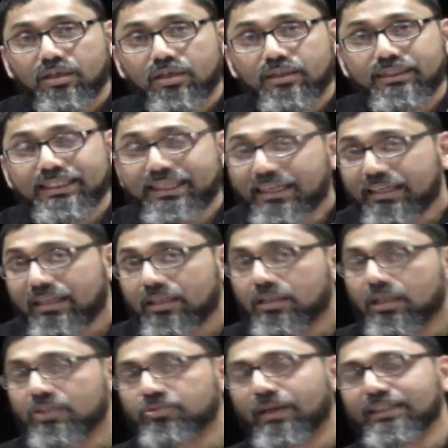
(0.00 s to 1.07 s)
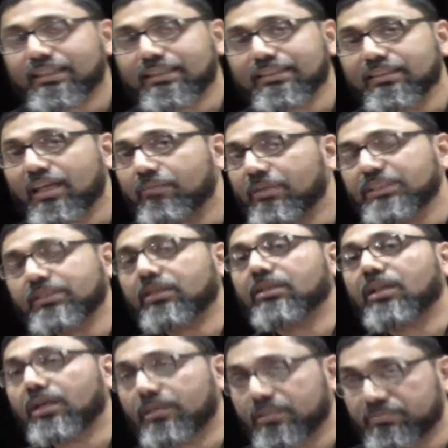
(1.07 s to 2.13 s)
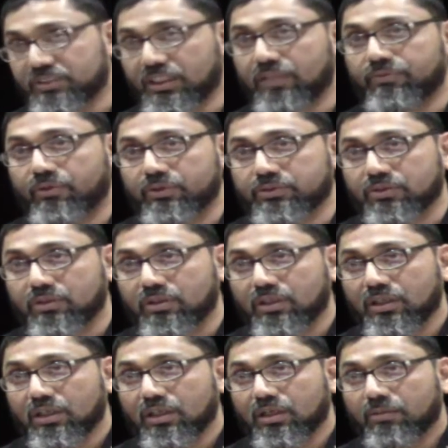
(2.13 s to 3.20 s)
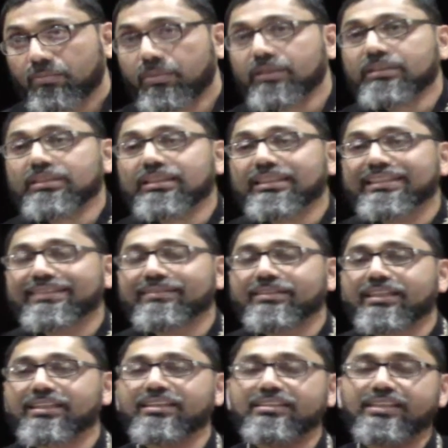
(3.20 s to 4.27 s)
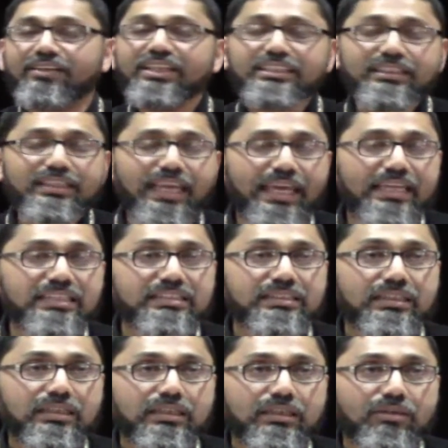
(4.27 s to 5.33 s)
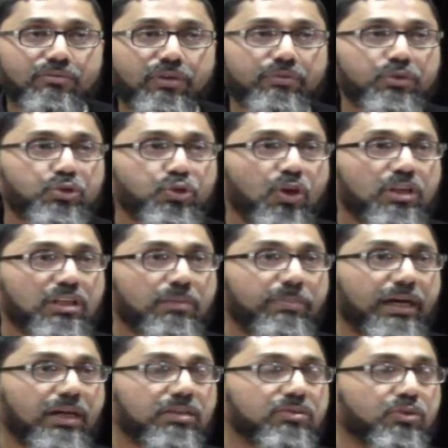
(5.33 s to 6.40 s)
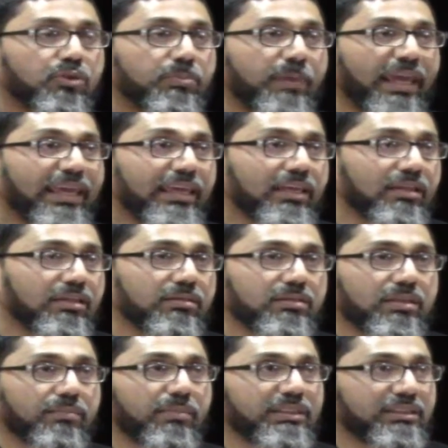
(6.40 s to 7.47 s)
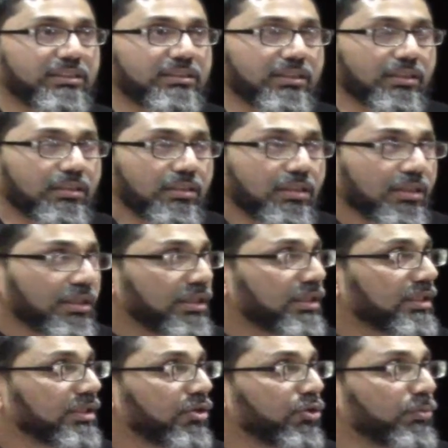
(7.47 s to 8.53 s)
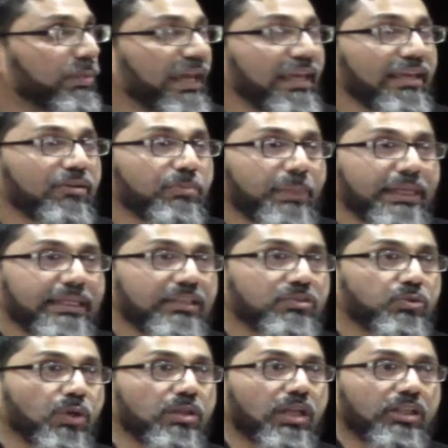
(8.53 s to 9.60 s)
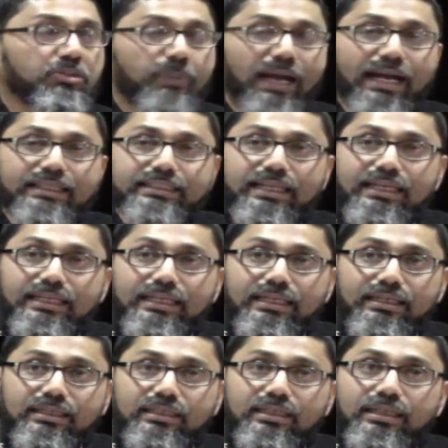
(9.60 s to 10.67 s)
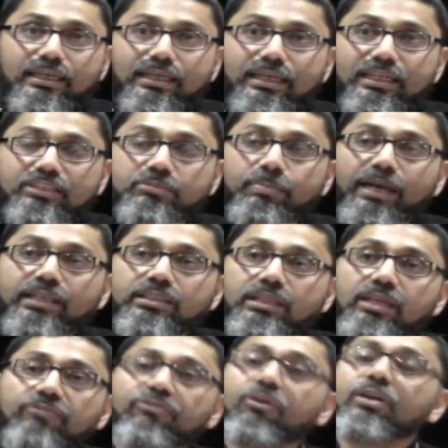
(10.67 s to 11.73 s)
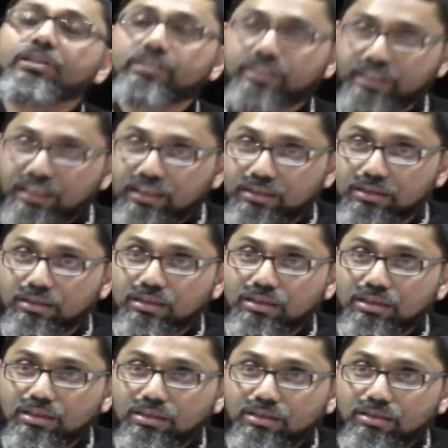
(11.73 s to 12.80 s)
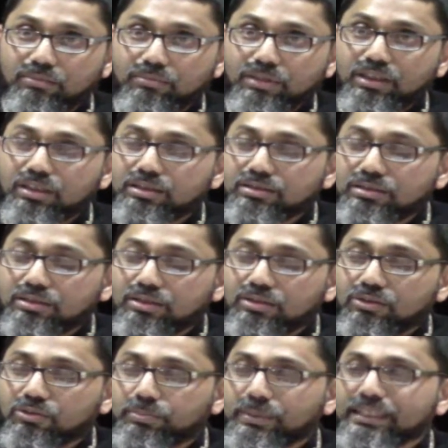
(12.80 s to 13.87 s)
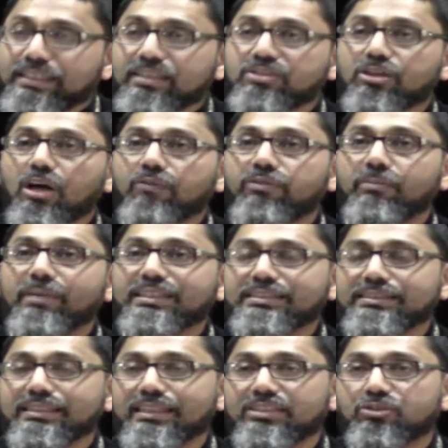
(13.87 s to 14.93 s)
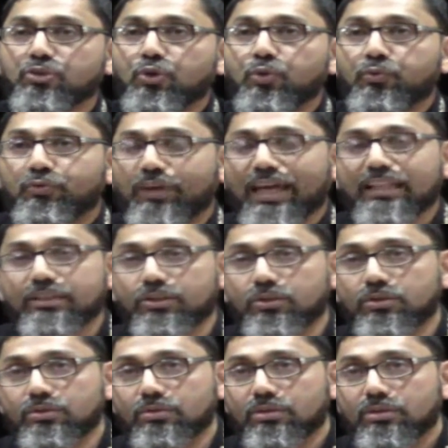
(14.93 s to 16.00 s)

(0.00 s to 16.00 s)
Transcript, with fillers: But here Allah subhanahu wa ta'ala did not mention Allah himself also. But the, the reason is, when you talk about obeying the messenger, obey, obedience to Allah subhanahu wa ta'ala is by default there. Because obedience of a messenger has no value